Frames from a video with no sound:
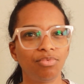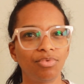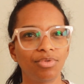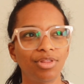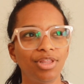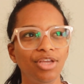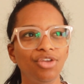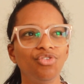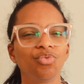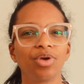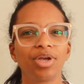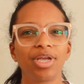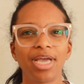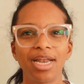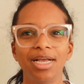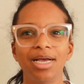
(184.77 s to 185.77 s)
things were
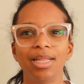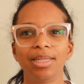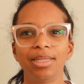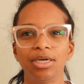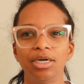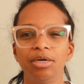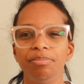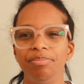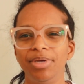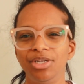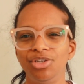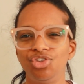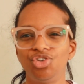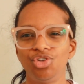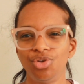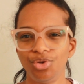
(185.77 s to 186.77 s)
getting a little
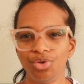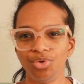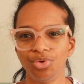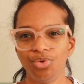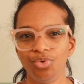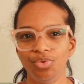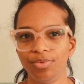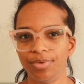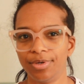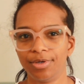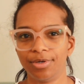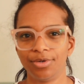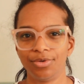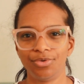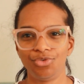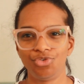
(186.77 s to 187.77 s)
bit too
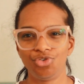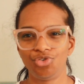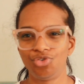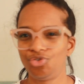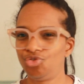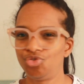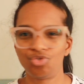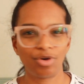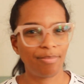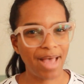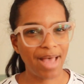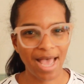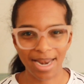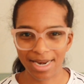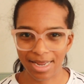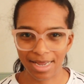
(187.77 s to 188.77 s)

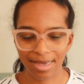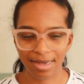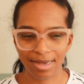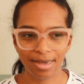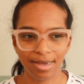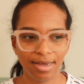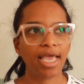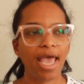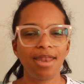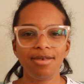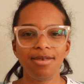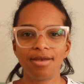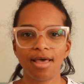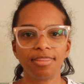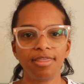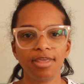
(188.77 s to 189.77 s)
dramatic and
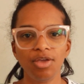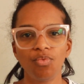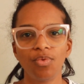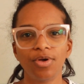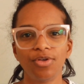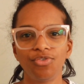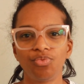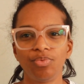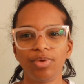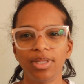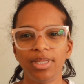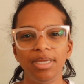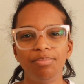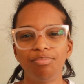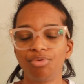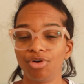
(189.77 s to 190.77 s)
nothing was
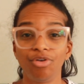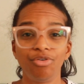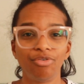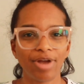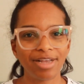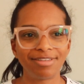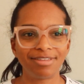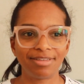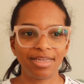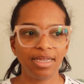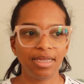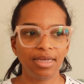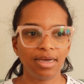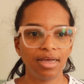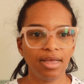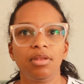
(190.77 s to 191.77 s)
really progressing.
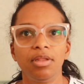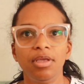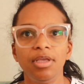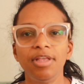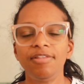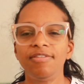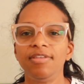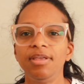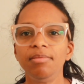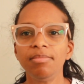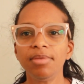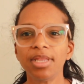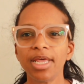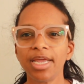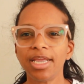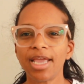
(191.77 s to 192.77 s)
It seemed
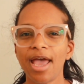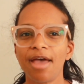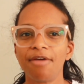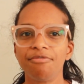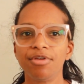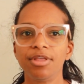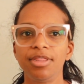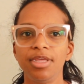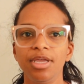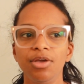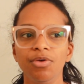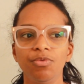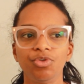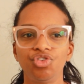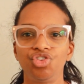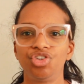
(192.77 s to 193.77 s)
like everything
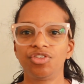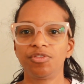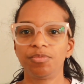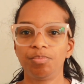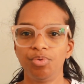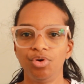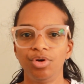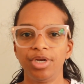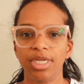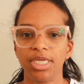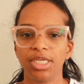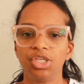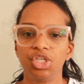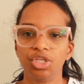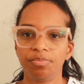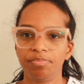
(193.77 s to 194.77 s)
was just put
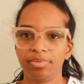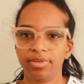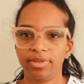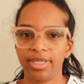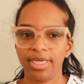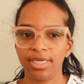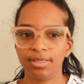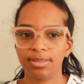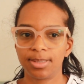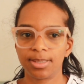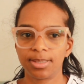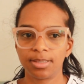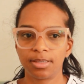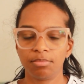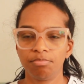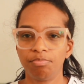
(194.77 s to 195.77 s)
into
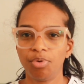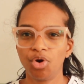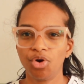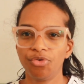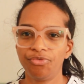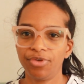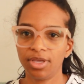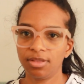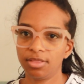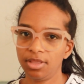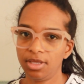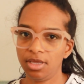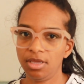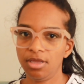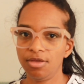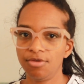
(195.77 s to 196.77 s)
place
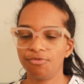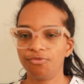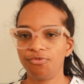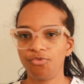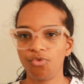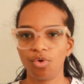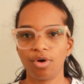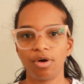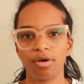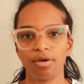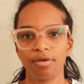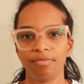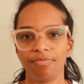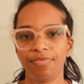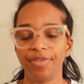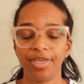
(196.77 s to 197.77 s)
perfectly for
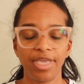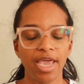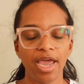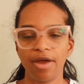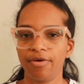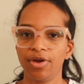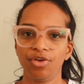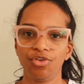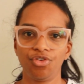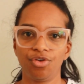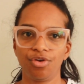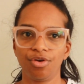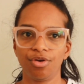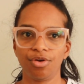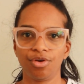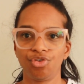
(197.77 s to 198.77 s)
the
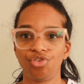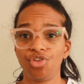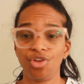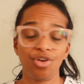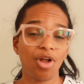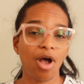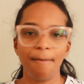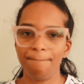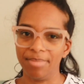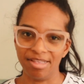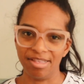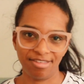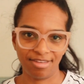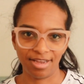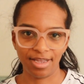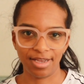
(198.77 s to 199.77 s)
character to not
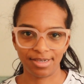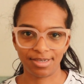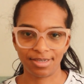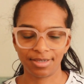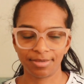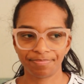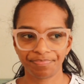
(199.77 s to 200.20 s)
miss it.